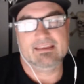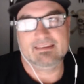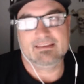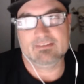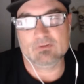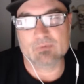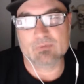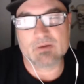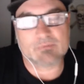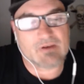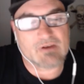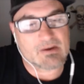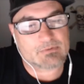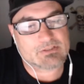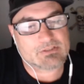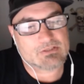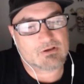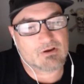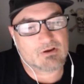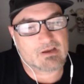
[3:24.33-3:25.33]
Do you remember I
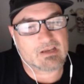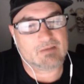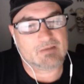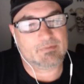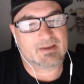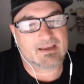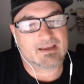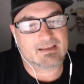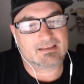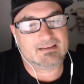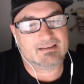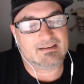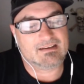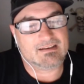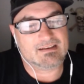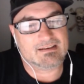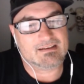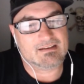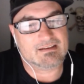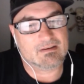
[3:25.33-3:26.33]
was talking about
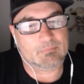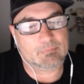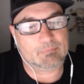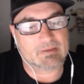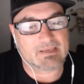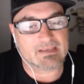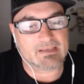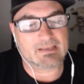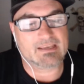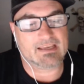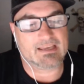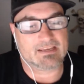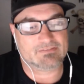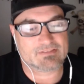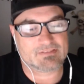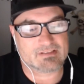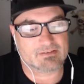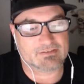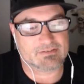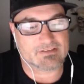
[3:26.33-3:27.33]

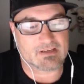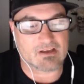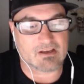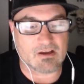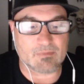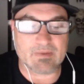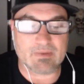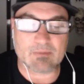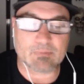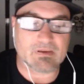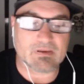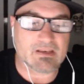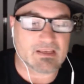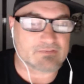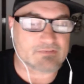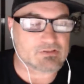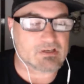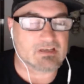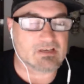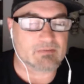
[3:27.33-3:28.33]
PDFs, and I was like, oh, man,
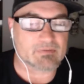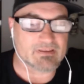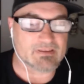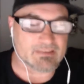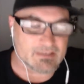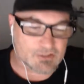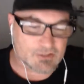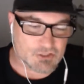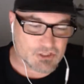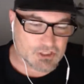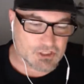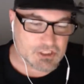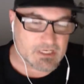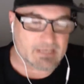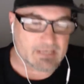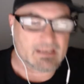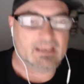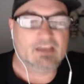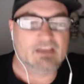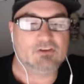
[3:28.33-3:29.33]
PDFs are going to be the
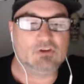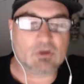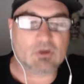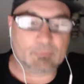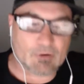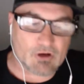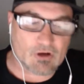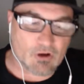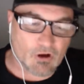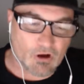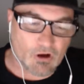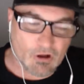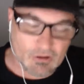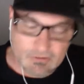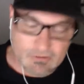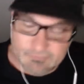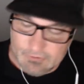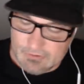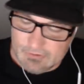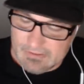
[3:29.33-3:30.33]
shit. You could put
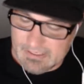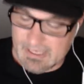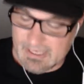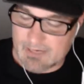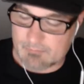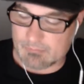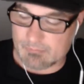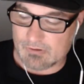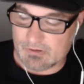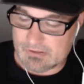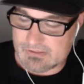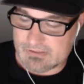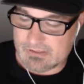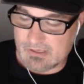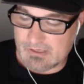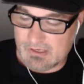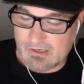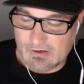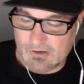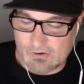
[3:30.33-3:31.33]
all of your game books
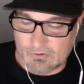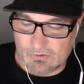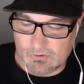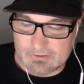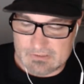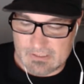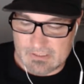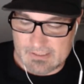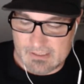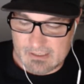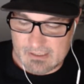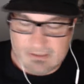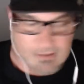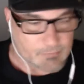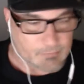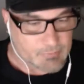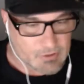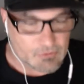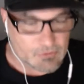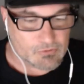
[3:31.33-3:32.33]
on, like a
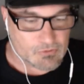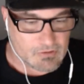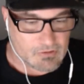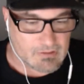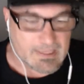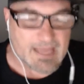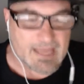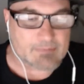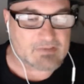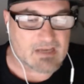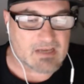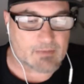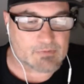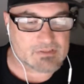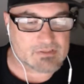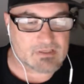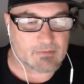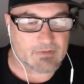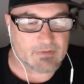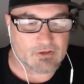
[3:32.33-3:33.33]
computer or a laptop or
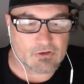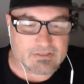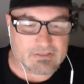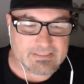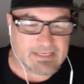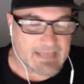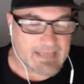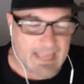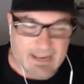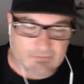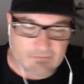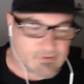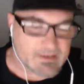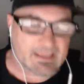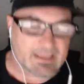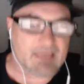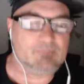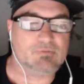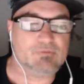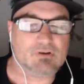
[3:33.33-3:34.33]
something, and you could take every
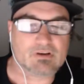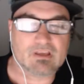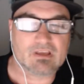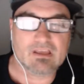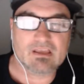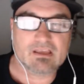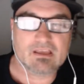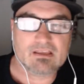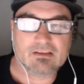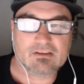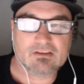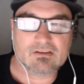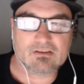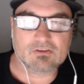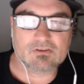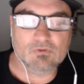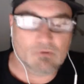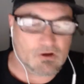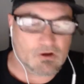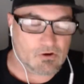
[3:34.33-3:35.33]
game book
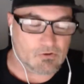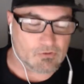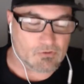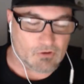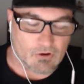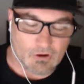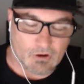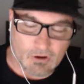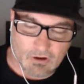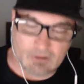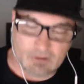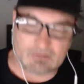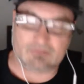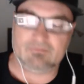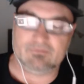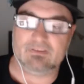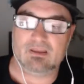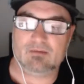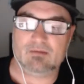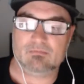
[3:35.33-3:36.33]
you own, all
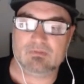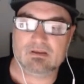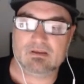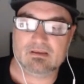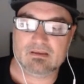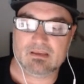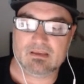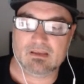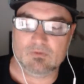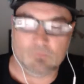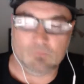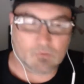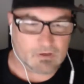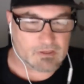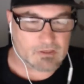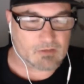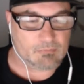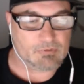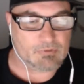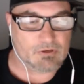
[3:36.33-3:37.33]
of them, in
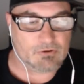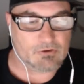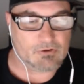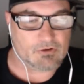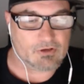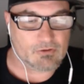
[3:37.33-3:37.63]
one computer. Yeah.